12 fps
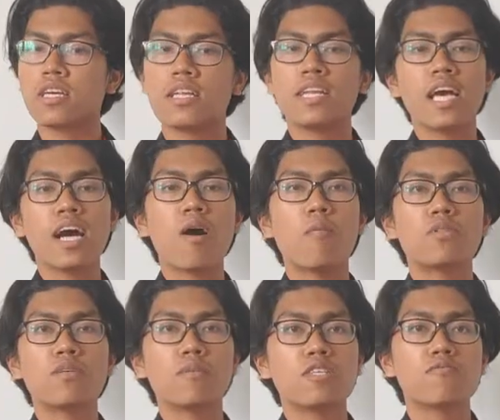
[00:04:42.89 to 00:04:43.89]
They are
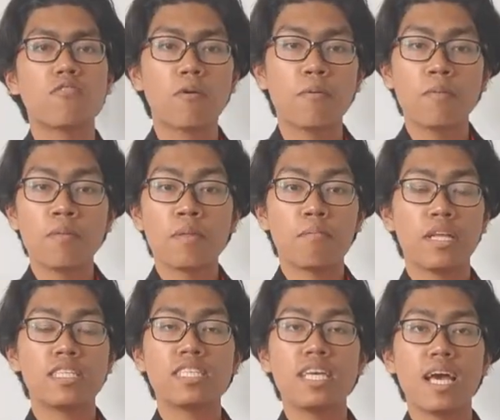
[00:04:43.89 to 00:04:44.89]
optimized for
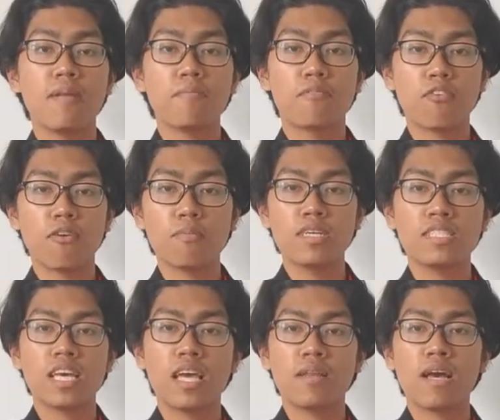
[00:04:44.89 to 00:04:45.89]
battery and performance and